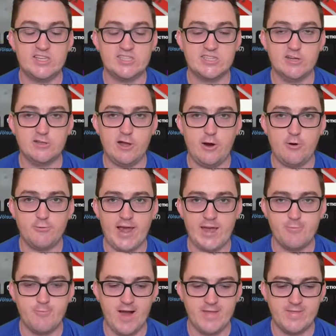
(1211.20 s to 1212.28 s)
We still hold
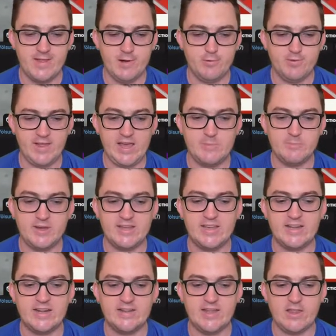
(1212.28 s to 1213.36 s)
a 1-0 lead, but
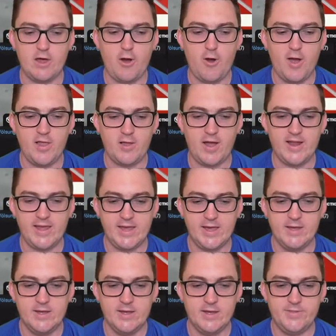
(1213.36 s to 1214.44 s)
yet another highlight
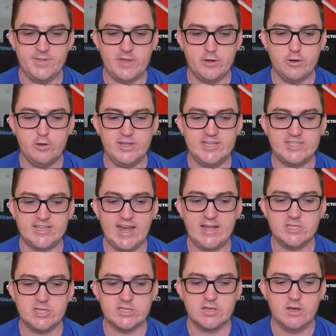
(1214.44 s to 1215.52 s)
here in the early
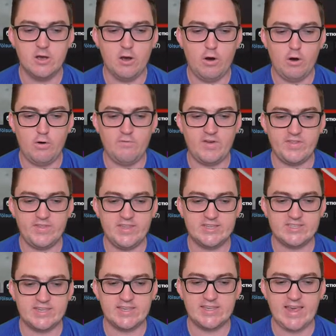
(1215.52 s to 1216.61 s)
stages of
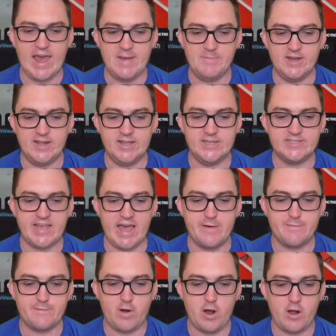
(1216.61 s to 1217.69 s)
this game. And it is
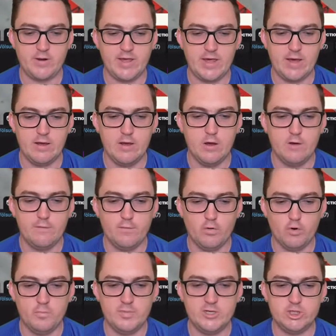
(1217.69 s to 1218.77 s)
a throw-in here
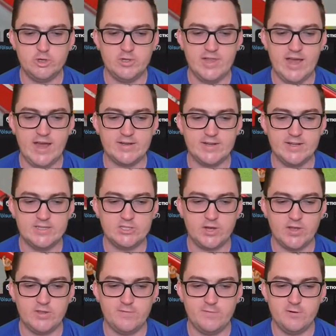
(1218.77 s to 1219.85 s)
for Midtjylland
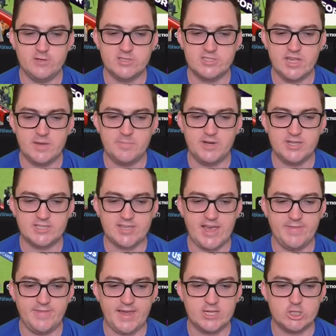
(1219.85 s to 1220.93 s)
inside the first 10 minutes.
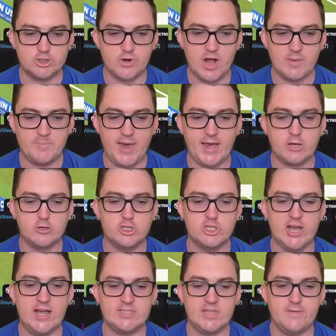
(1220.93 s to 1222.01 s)
Can they strike back? Good
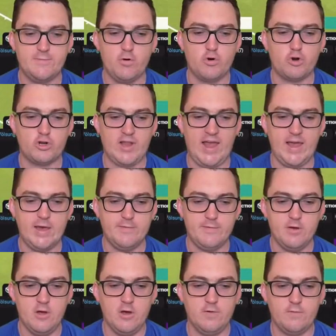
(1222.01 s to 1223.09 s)
chance there for
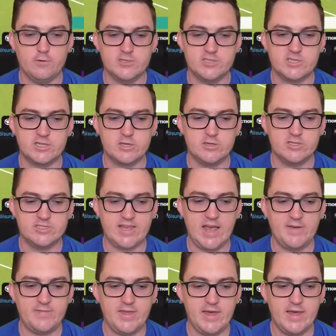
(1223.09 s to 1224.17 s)
Klaev. Forces a good
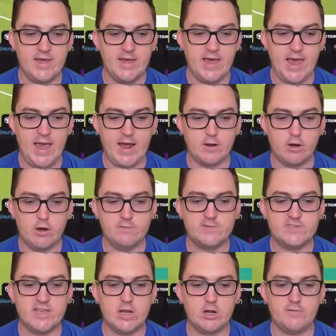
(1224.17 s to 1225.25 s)
save there out
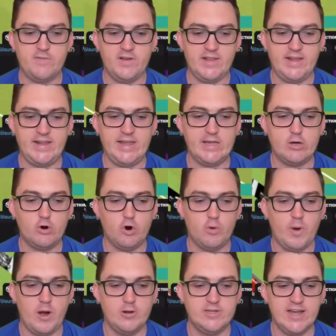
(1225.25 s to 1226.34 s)
of Serafellini.
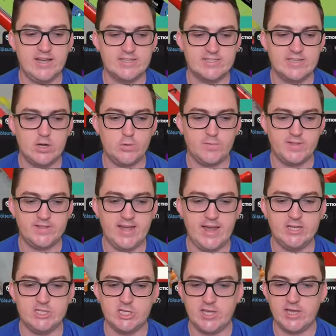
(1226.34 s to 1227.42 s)
Corbo does deal with the
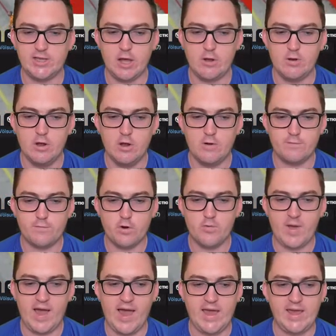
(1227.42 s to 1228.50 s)
danger there, though,
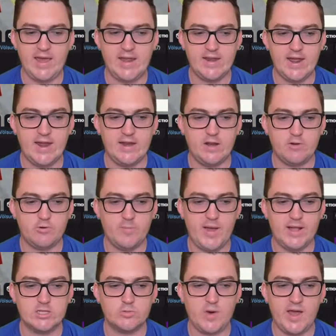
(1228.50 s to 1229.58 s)
through a header, and it
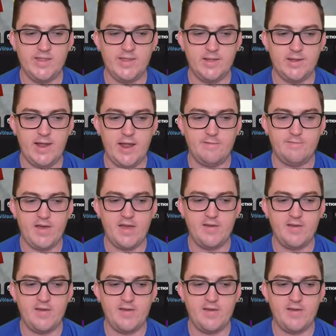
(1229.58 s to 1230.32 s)
remains 1-0 in our